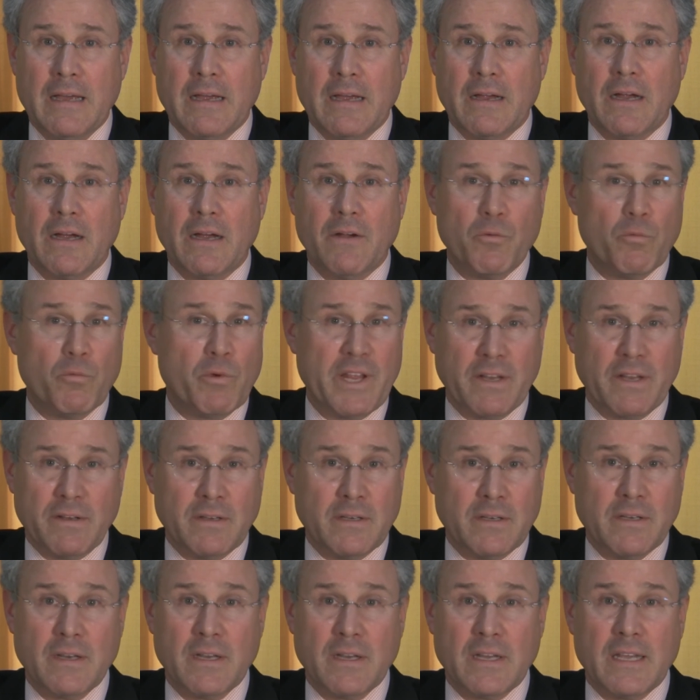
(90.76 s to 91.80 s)
uh,
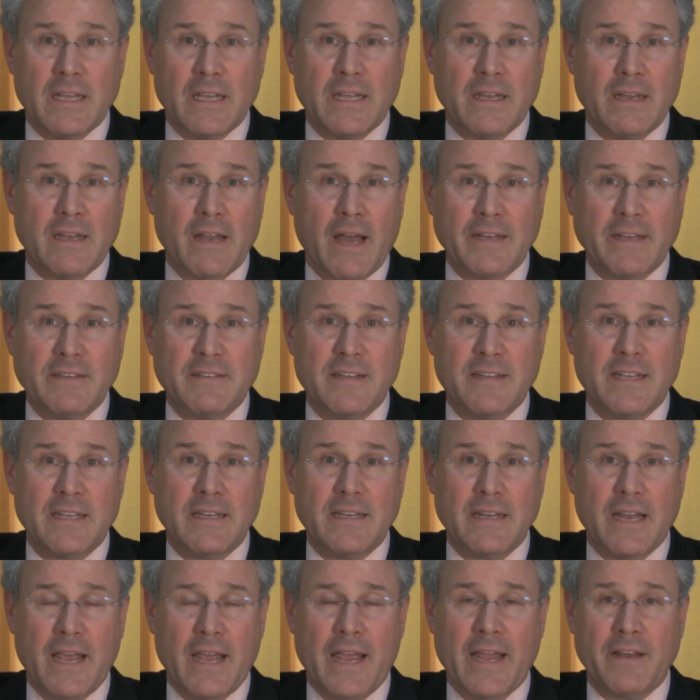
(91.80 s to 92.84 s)
written in
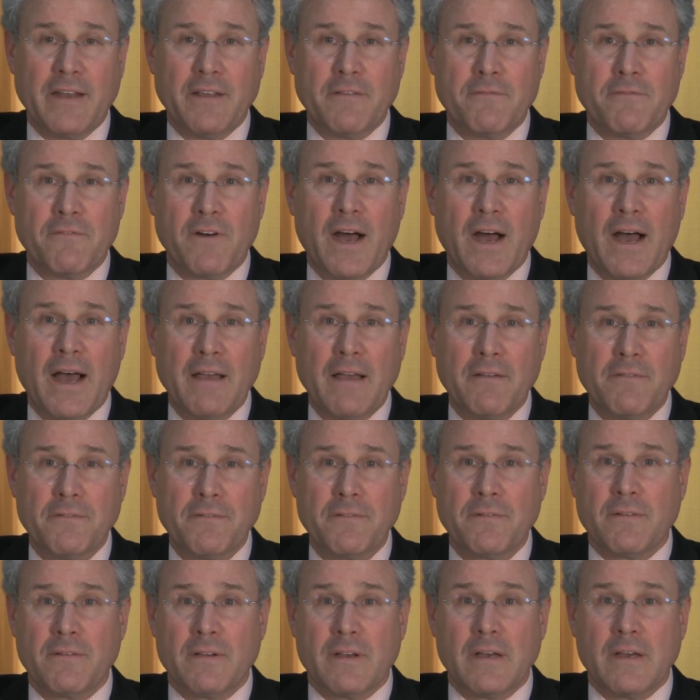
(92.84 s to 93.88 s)

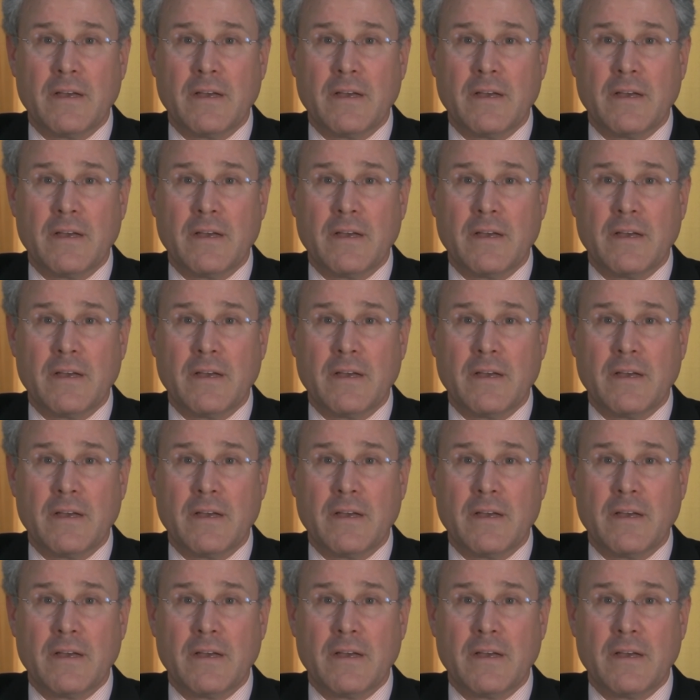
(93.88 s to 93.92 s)
1985,